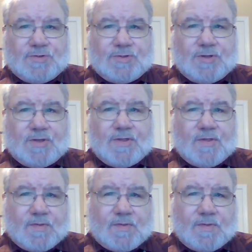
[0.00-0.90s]

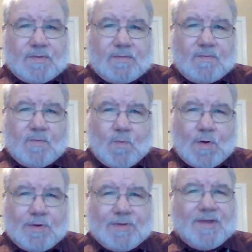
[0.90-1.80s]
Jesus
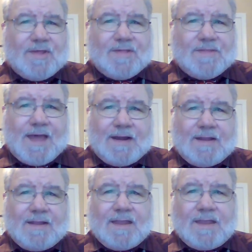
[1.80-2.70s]
warns us that
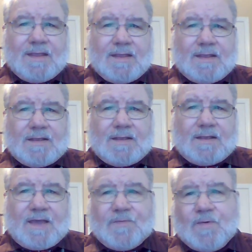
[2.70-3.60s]

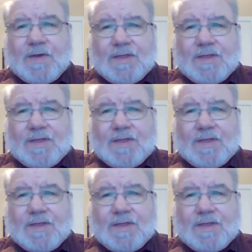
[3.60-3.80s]
if we